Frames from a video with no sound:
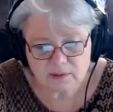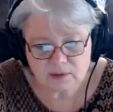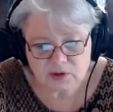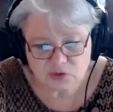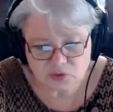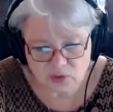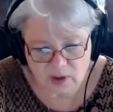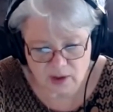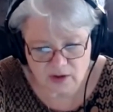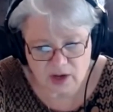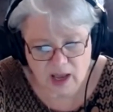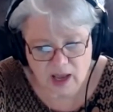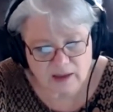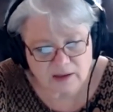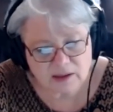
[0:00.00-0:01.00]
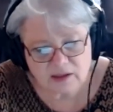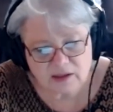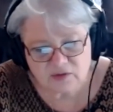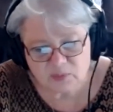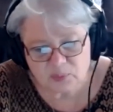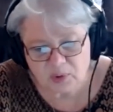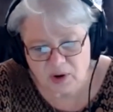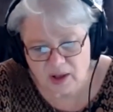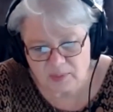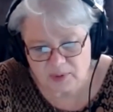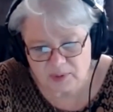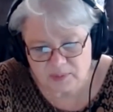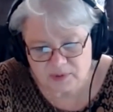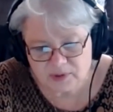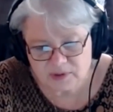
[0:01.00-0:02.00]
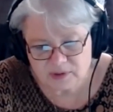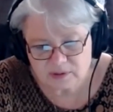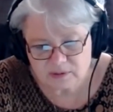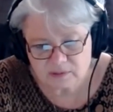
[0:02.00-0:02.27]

the drug, cognitive problems